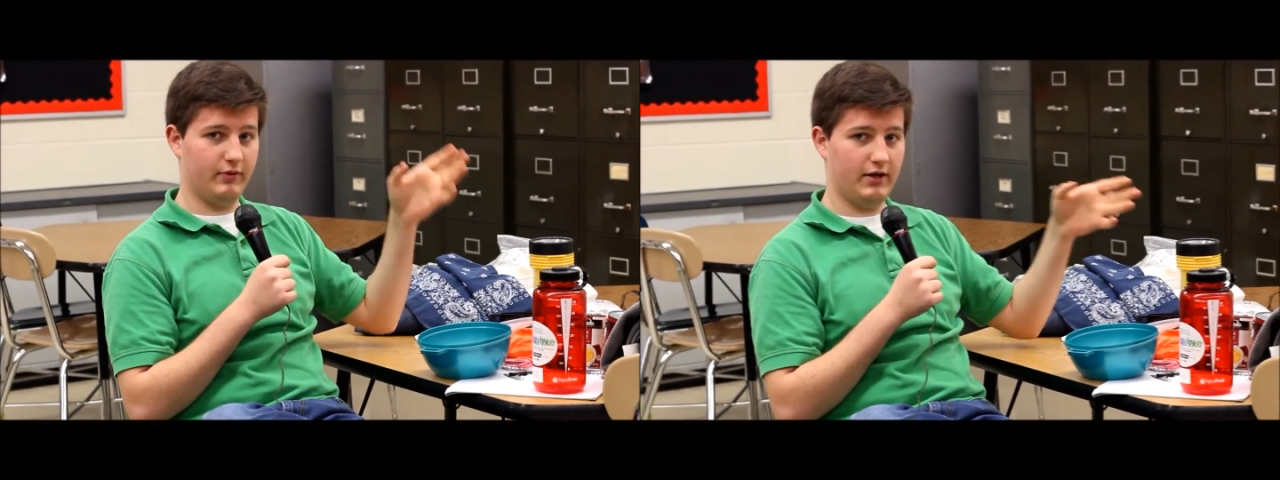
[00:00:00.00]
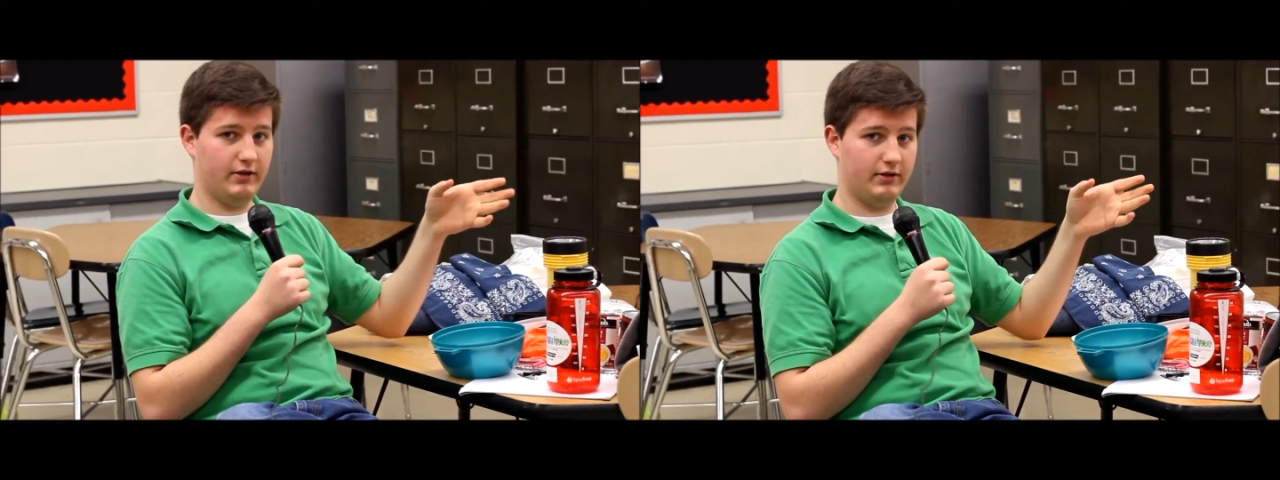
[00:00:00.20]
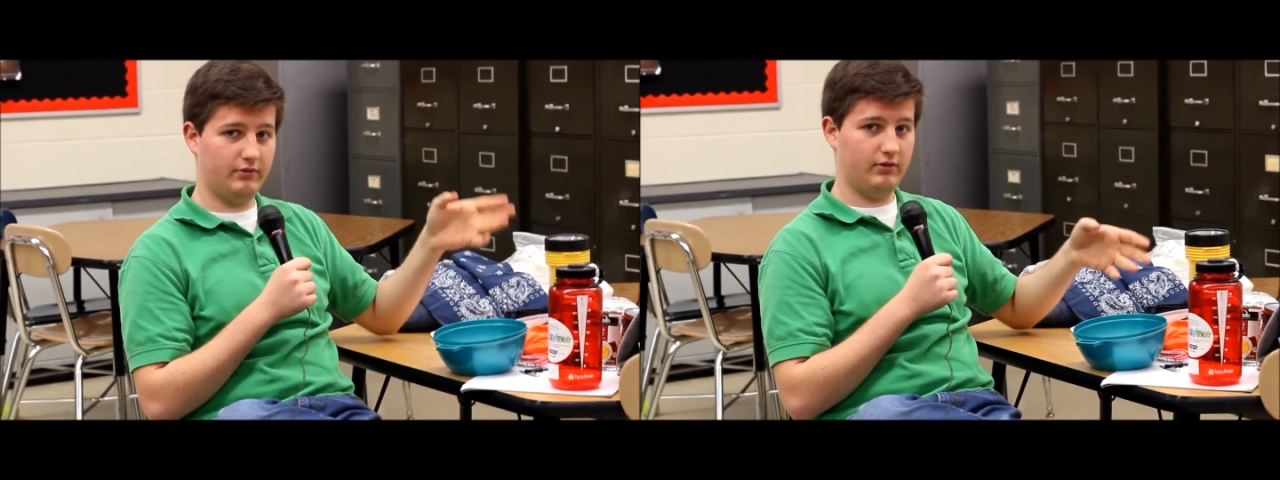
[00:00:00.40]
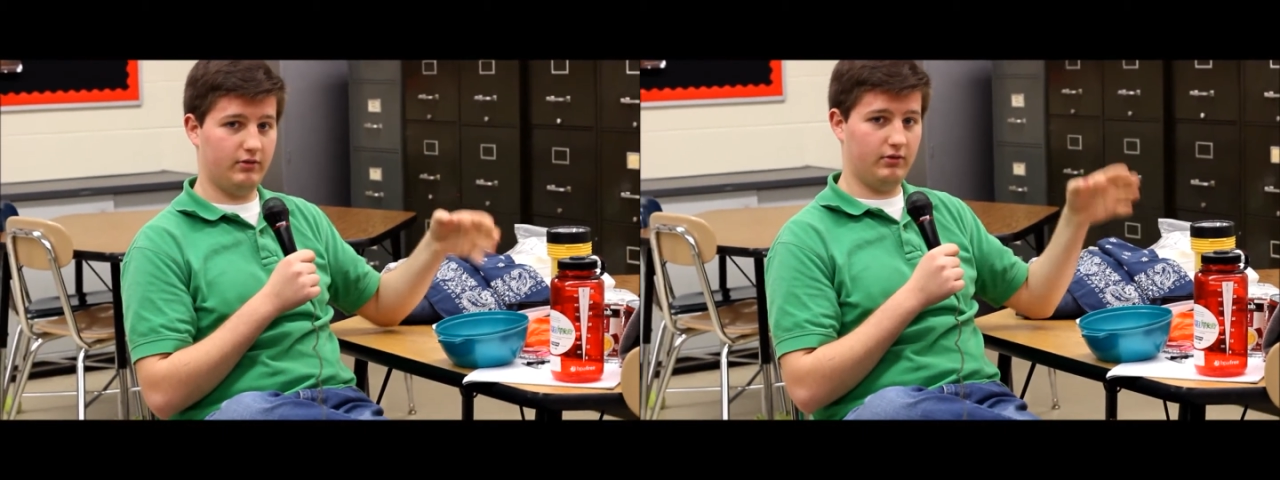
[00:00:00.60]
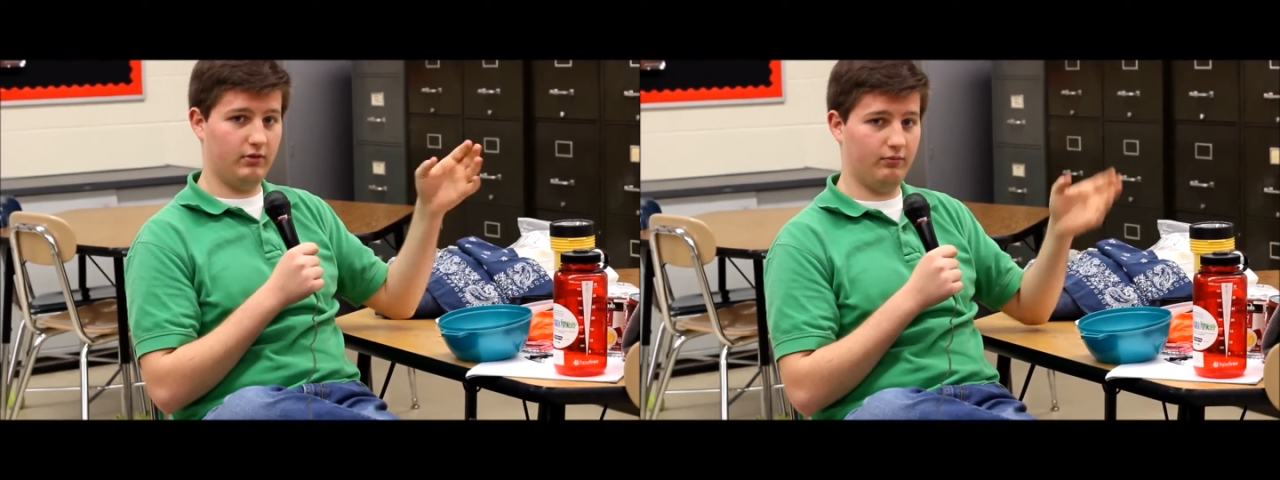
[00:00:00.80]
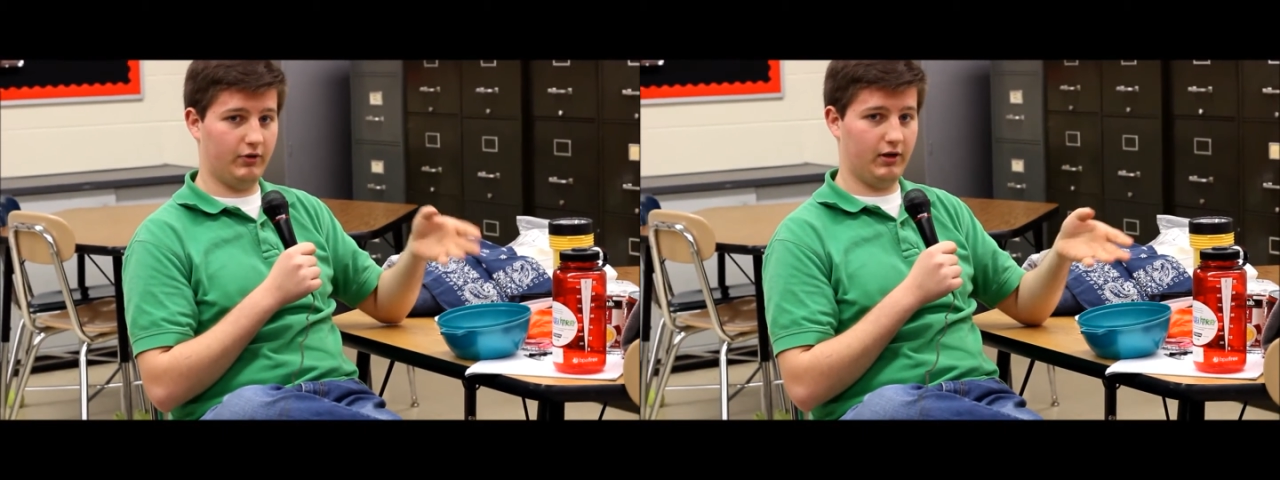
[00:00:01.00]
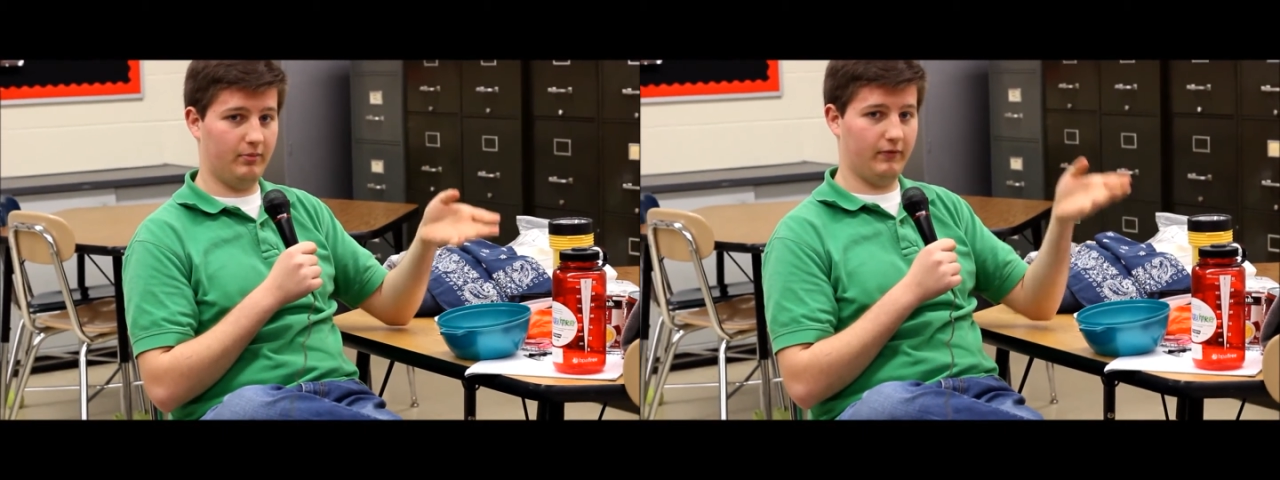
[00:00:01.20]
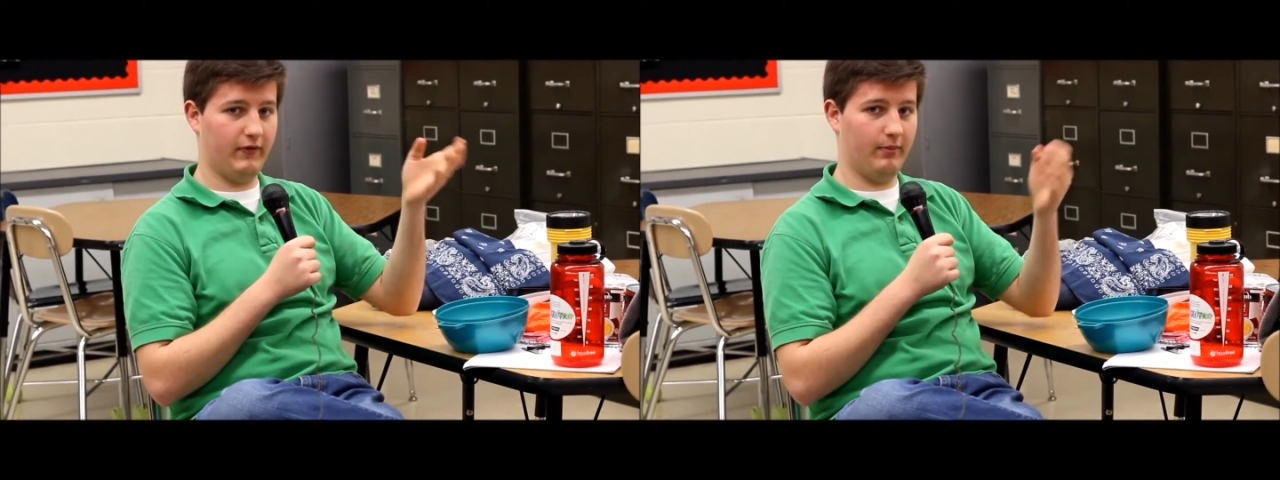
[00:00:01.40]
rays, bring
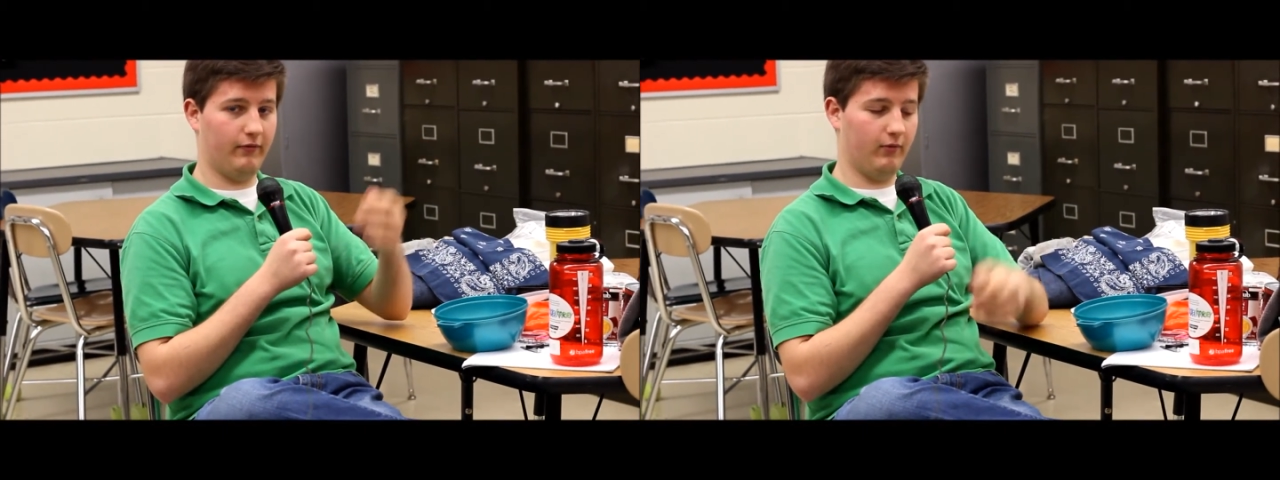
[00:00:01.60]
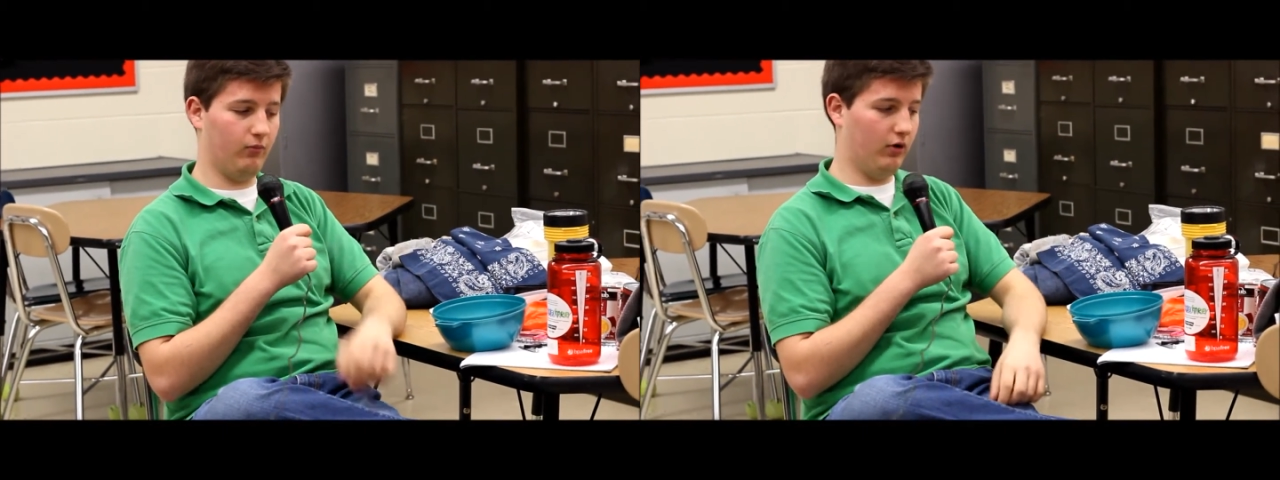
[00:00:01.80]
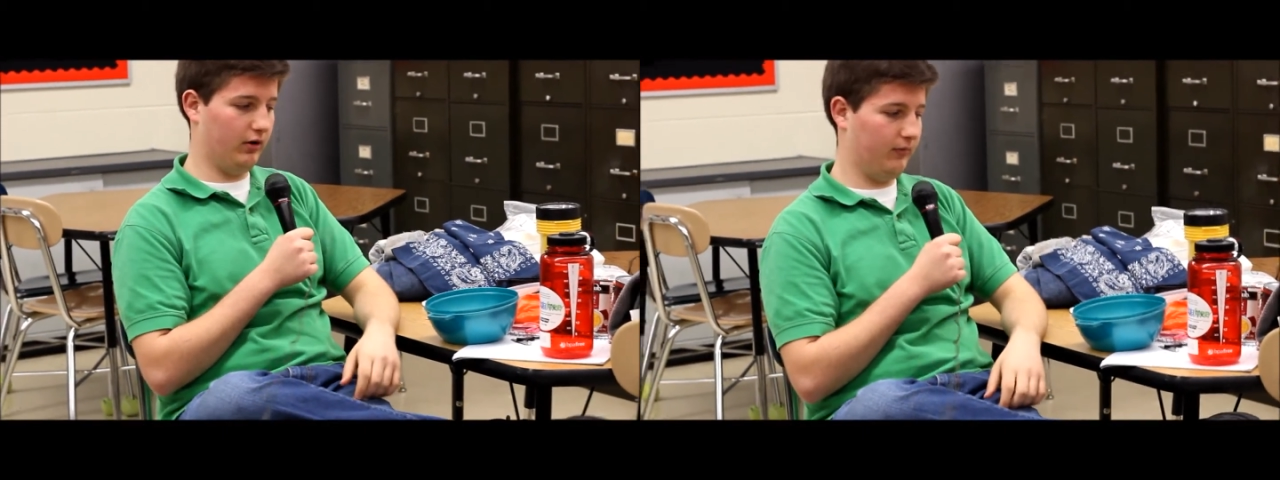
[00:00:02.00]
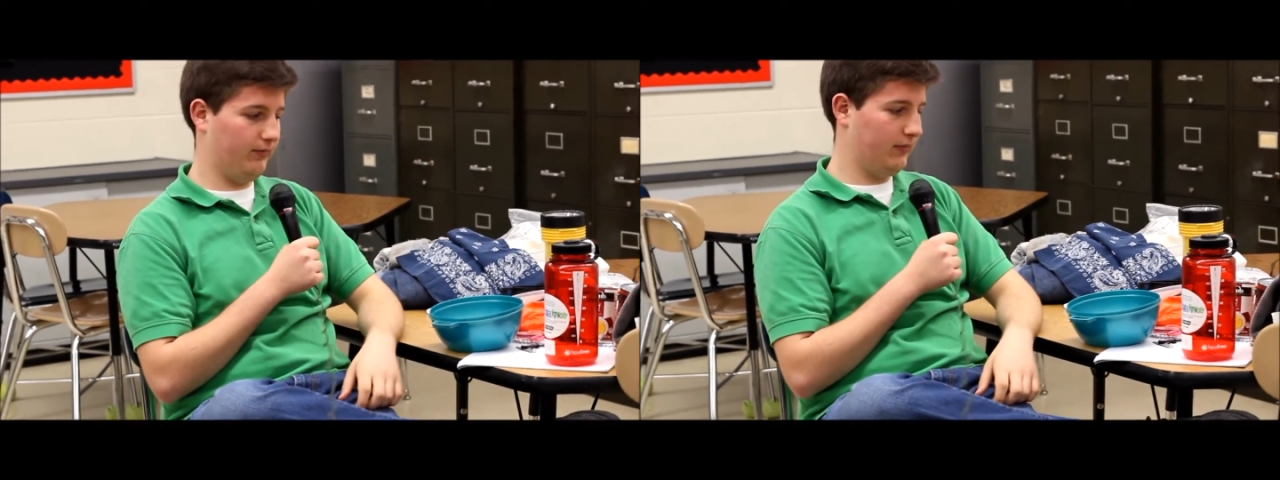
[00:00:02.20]
up the vapor from water.